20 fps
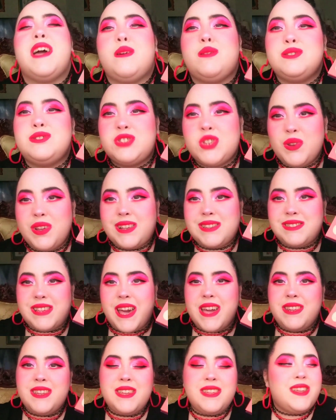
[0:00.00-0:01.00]
I was so
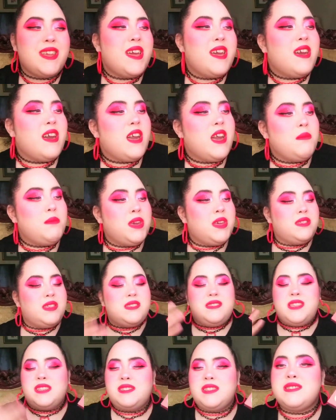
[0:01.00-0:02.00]
excited. I mean,
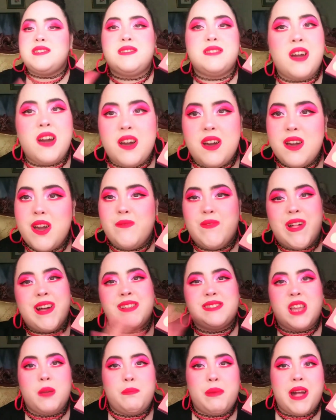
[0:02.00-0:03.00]
this is not a
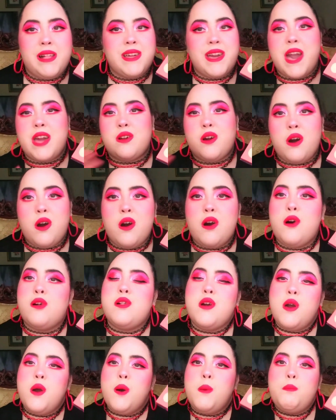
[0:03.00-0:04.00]
Valentine palette at all,
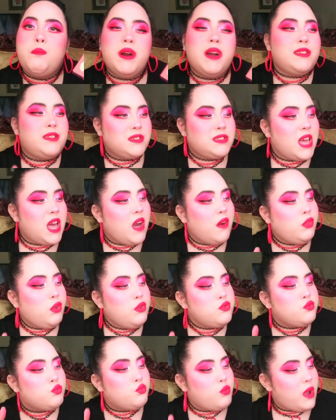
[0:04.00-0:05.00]
but it does have
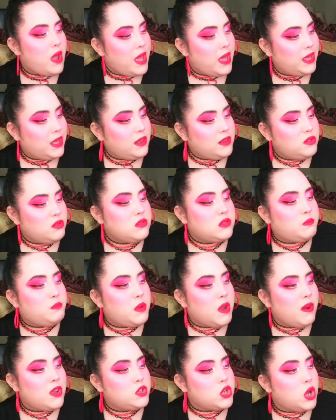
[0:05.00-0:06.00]
those reds, those
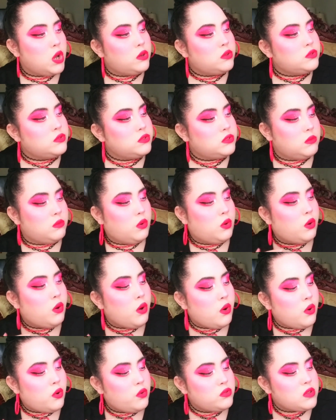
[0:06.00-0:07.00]
berry tones, some
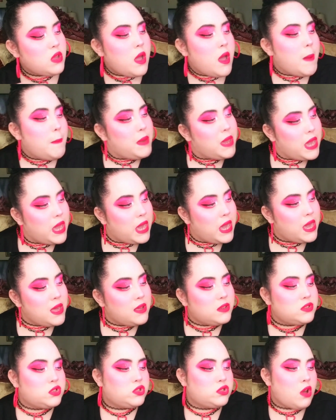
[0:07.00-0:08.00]
gold,
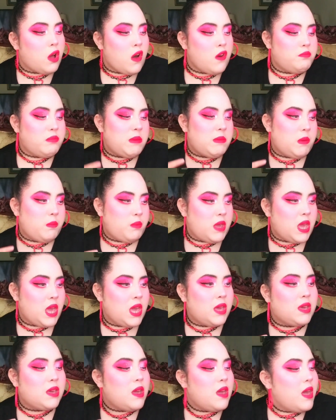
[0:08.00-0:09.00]
pink, soft baby
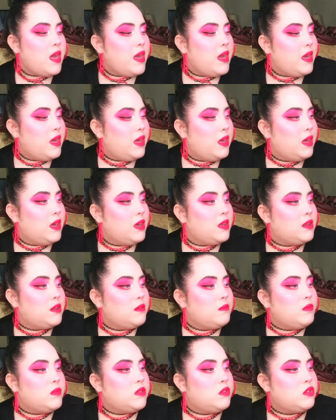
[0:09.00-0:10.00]
pink, and
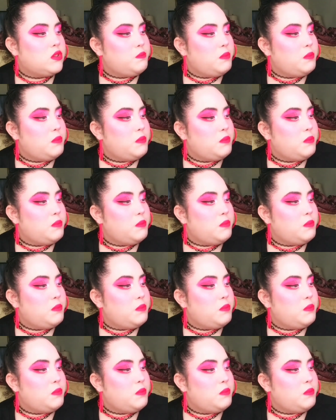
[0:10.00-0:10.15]
those